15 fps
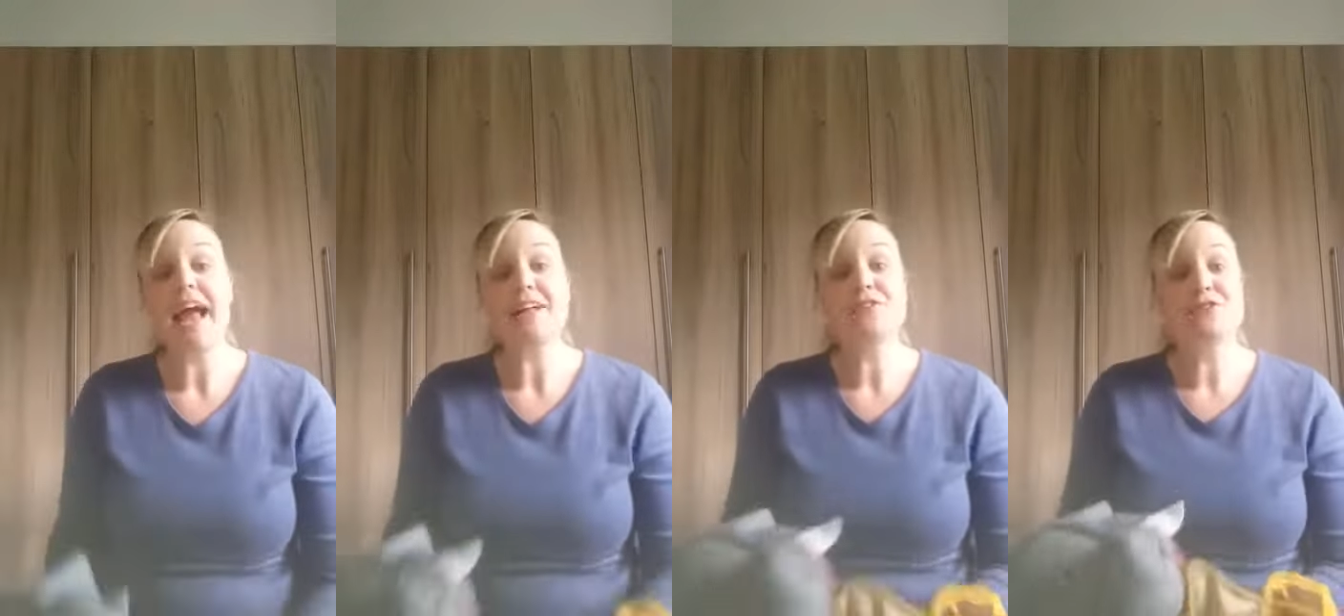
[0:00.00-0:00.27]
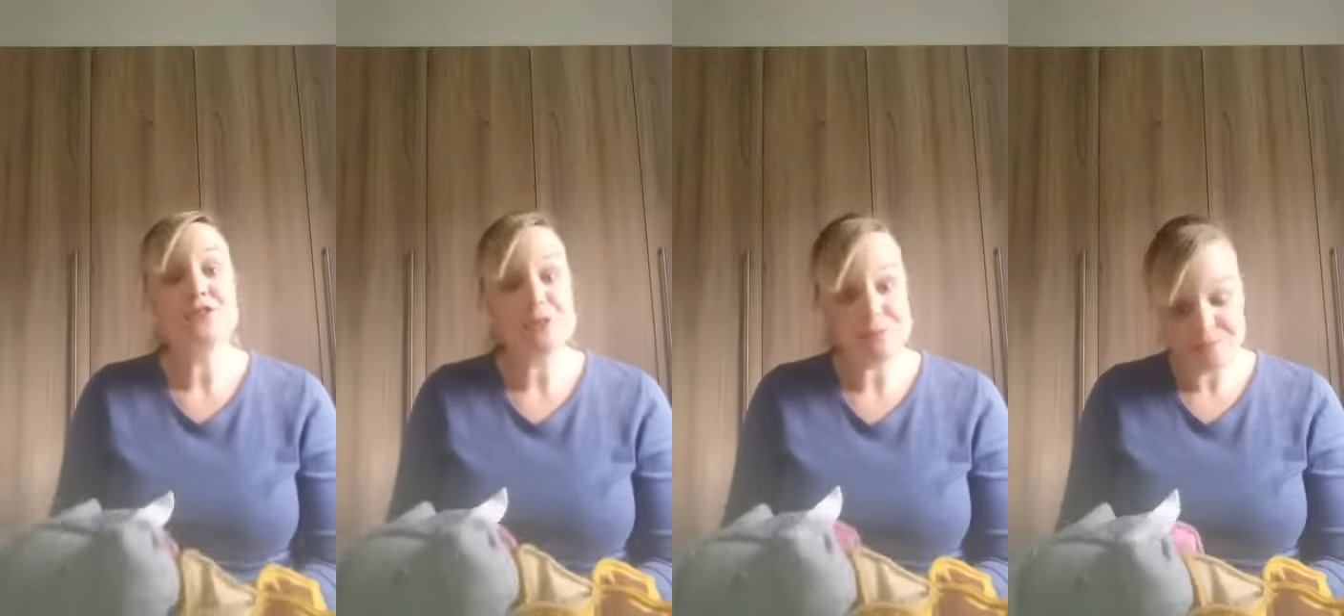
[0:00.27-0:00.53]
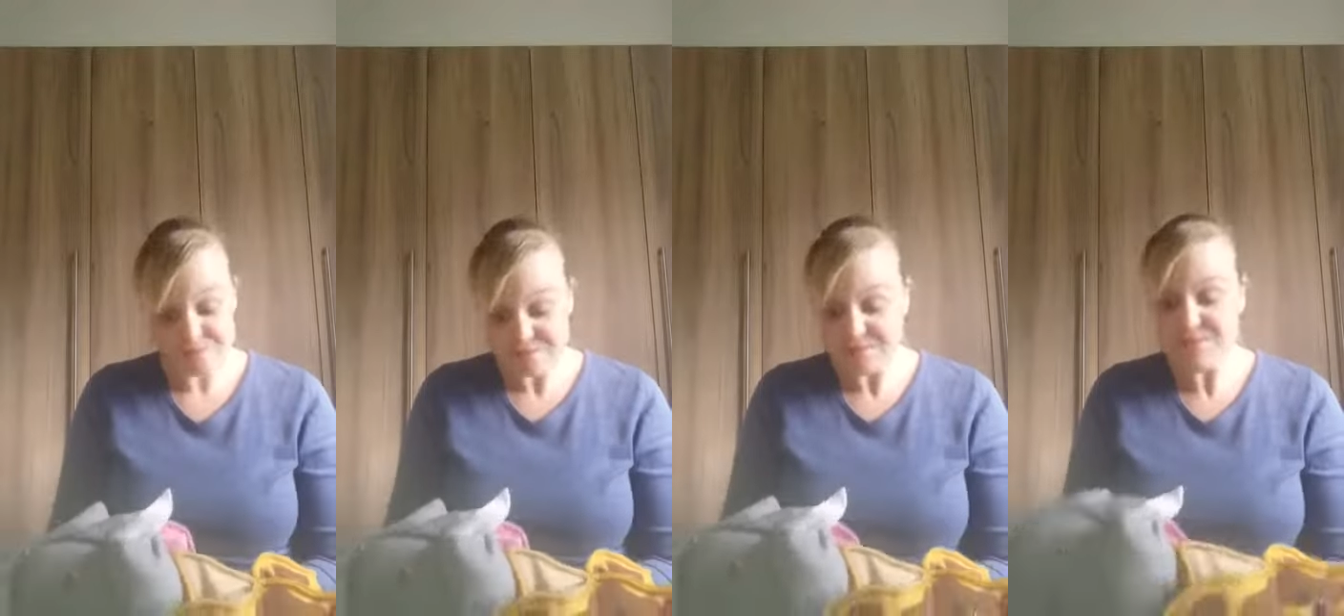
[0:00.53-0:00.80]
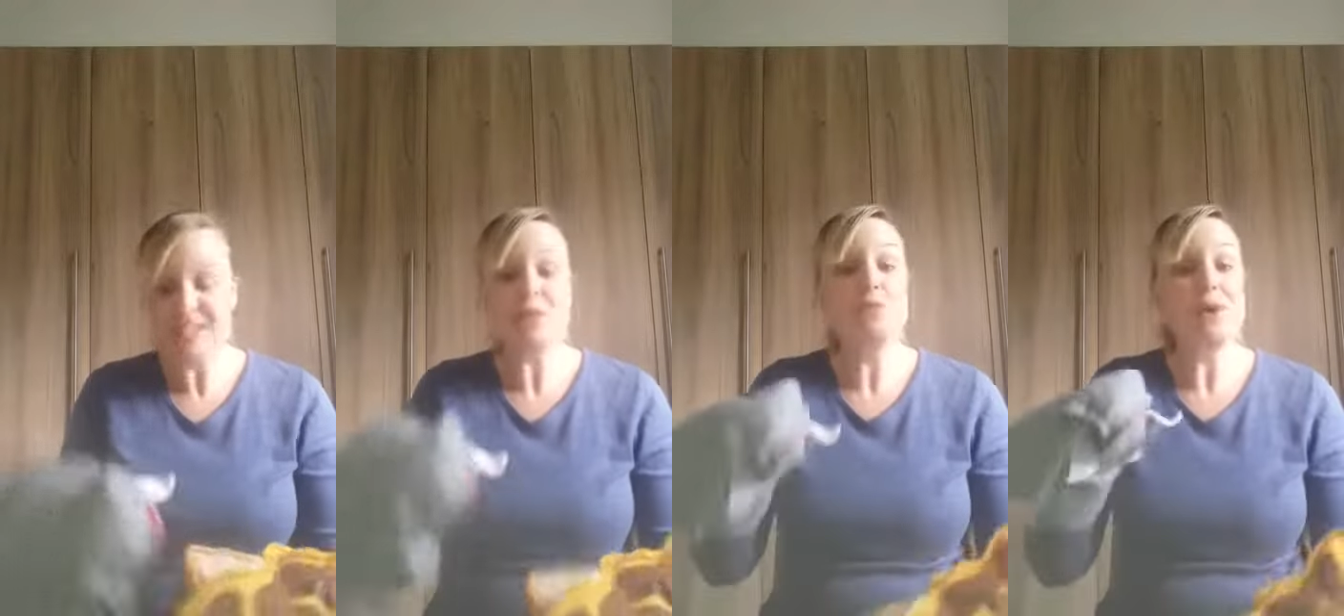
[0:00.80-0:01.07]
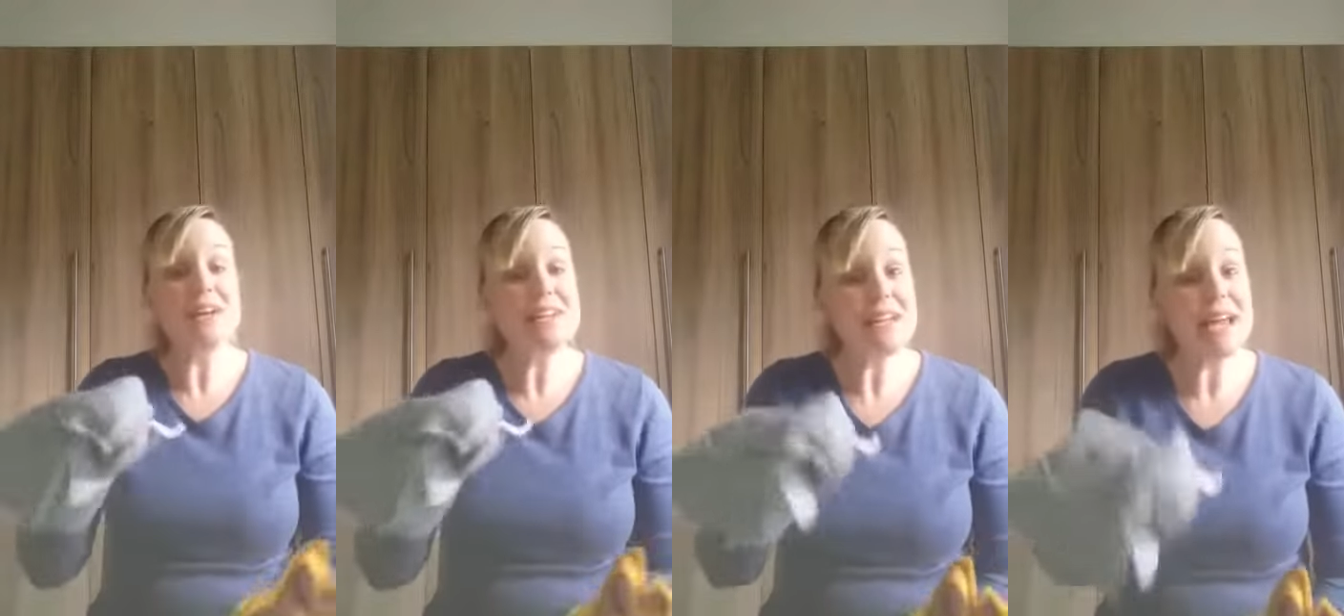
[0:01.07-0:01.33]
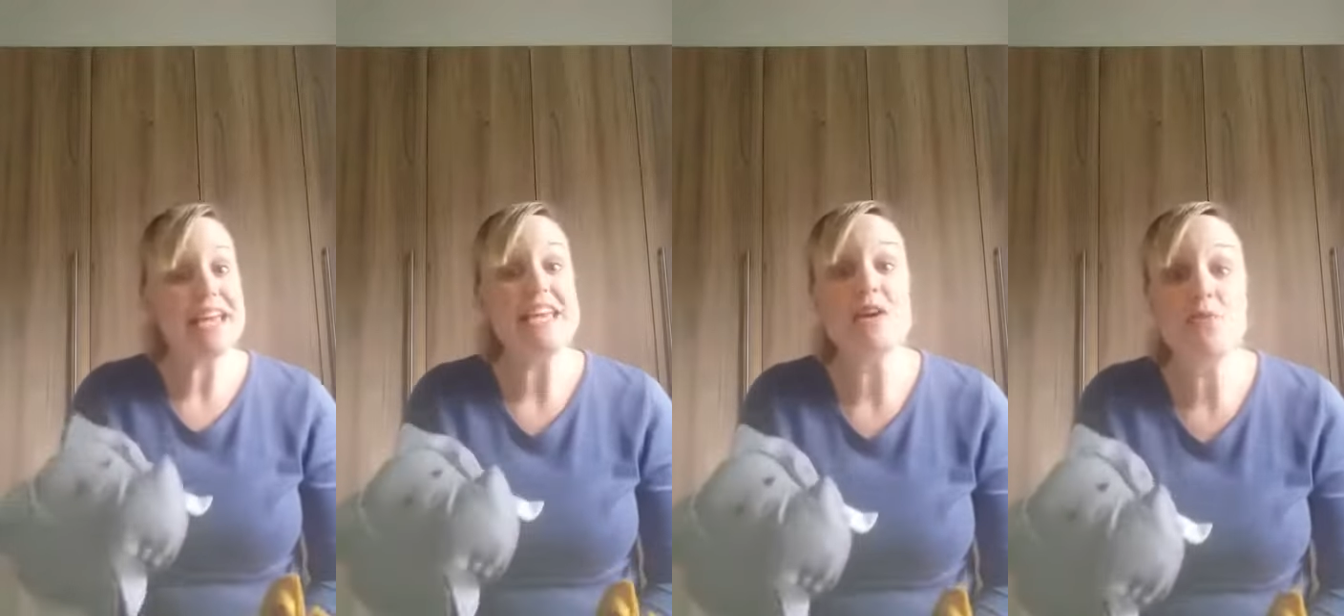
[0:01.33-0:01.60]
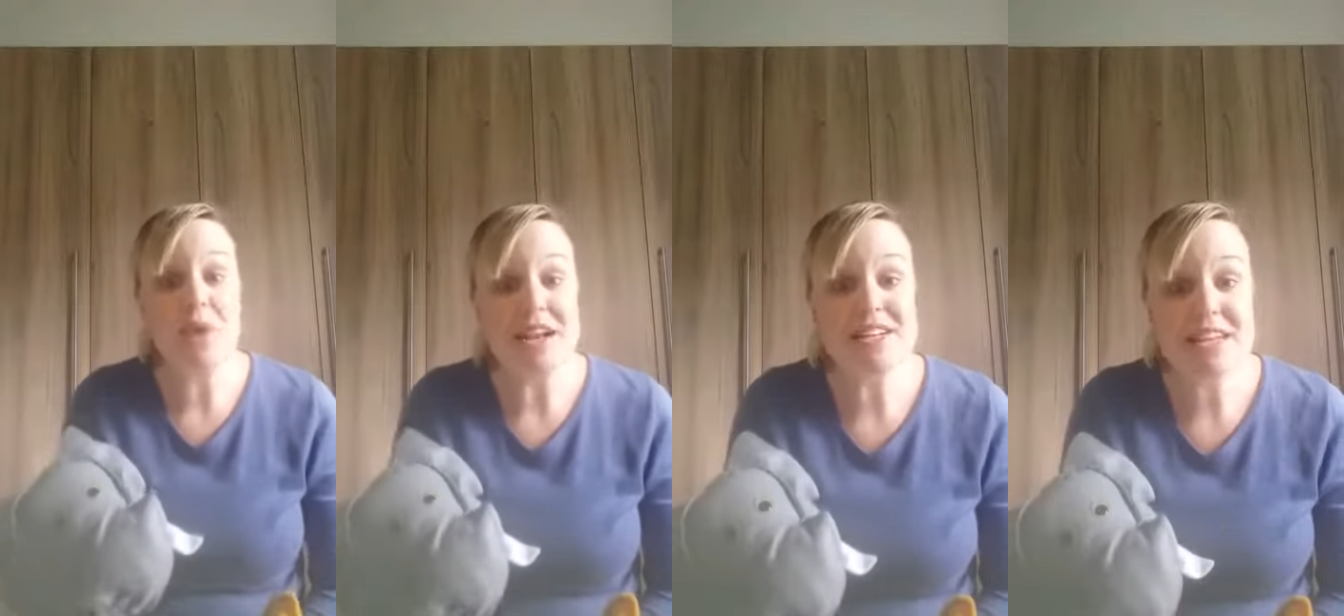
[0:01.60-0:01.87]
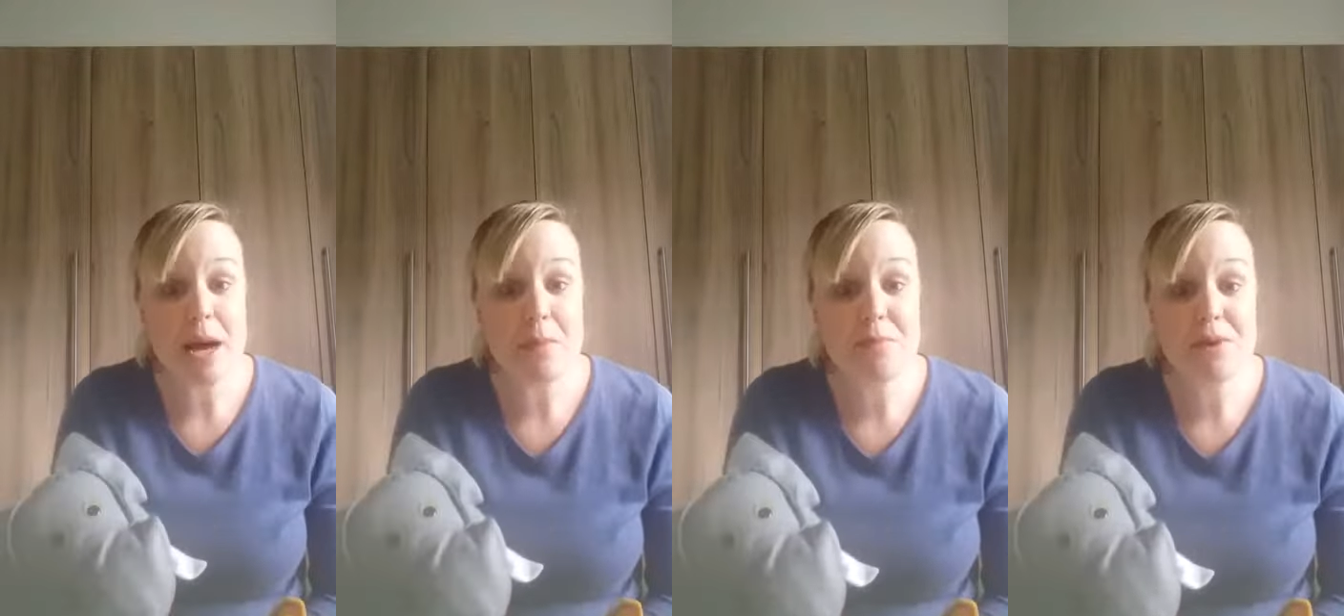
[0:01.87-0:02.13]
And so one day he
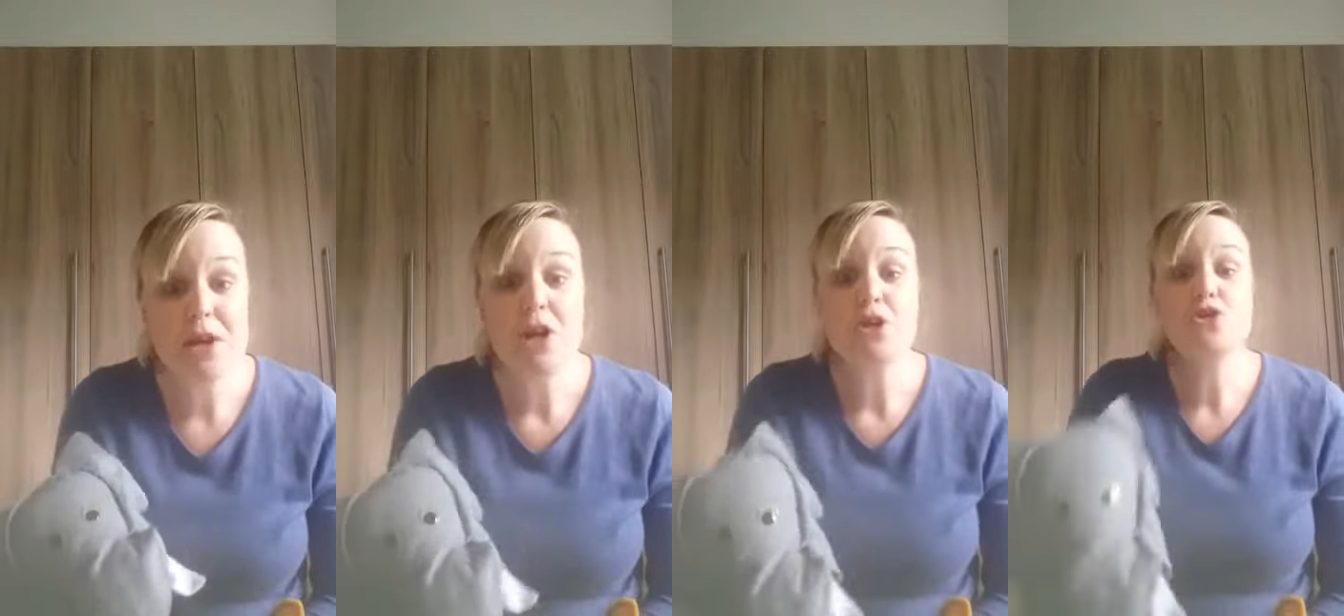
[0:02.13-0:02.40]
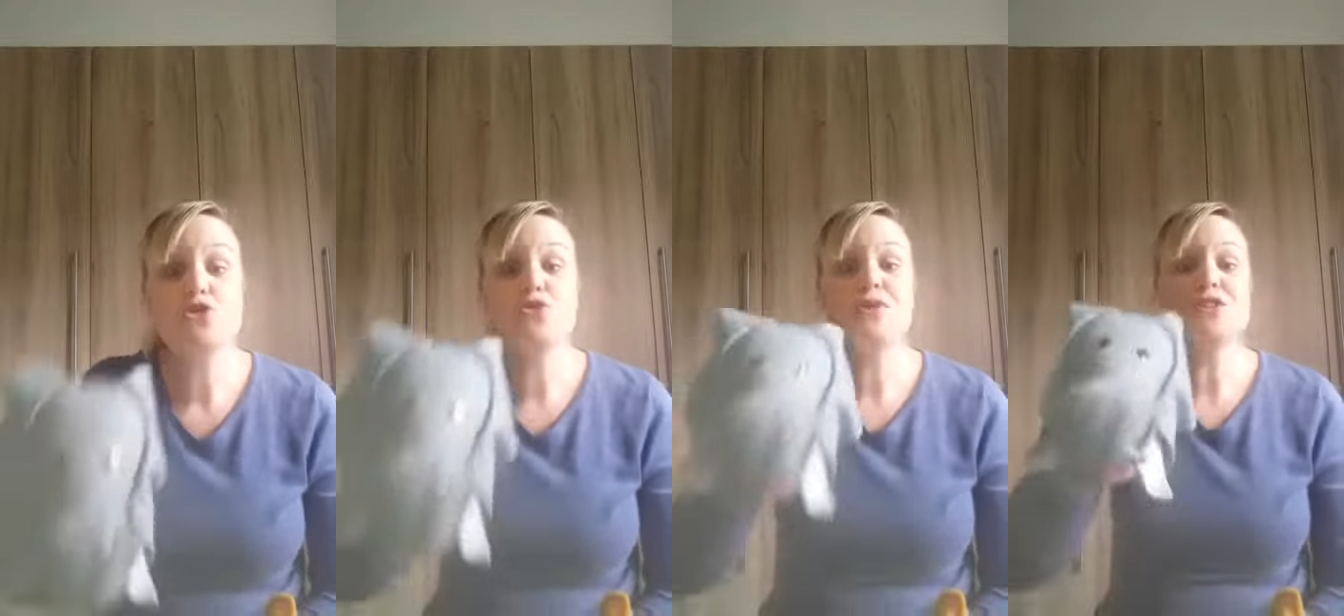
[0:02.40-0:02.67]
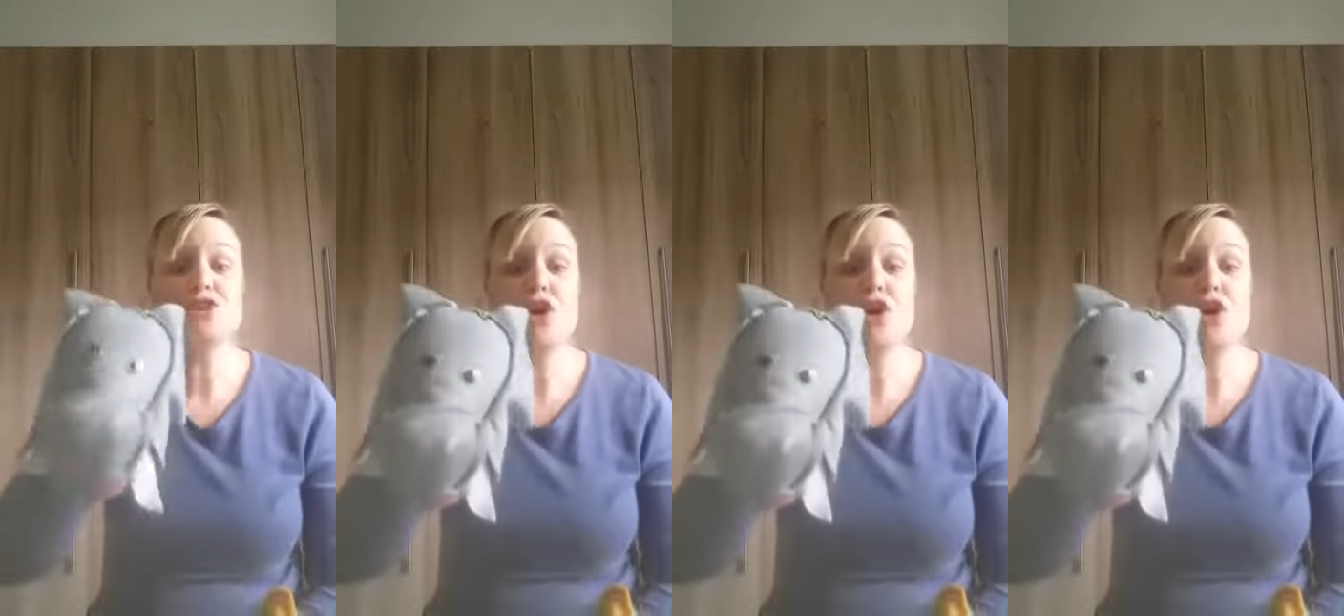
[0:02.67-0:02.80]
went up to his